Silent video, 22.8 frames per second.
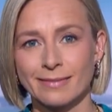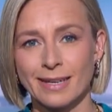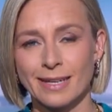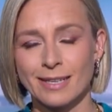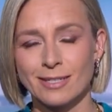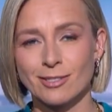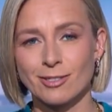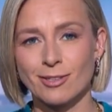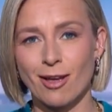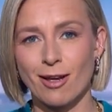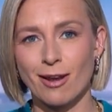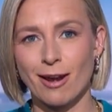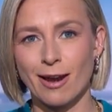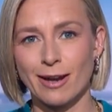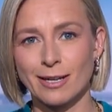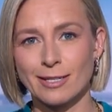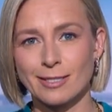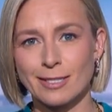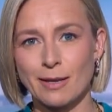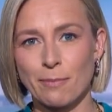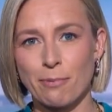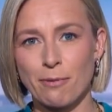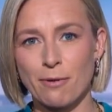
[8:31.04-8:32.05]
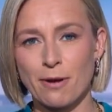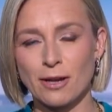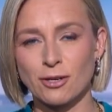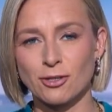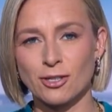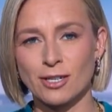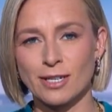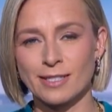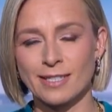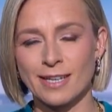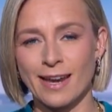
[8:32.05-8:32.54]
Starliner
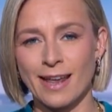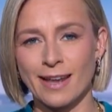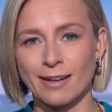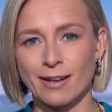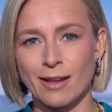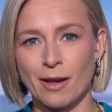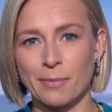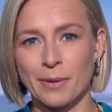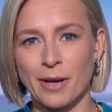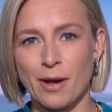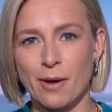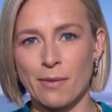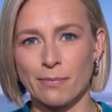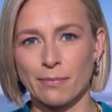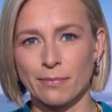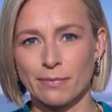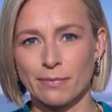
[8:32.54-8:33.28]
separation, is it, Ed, coming up?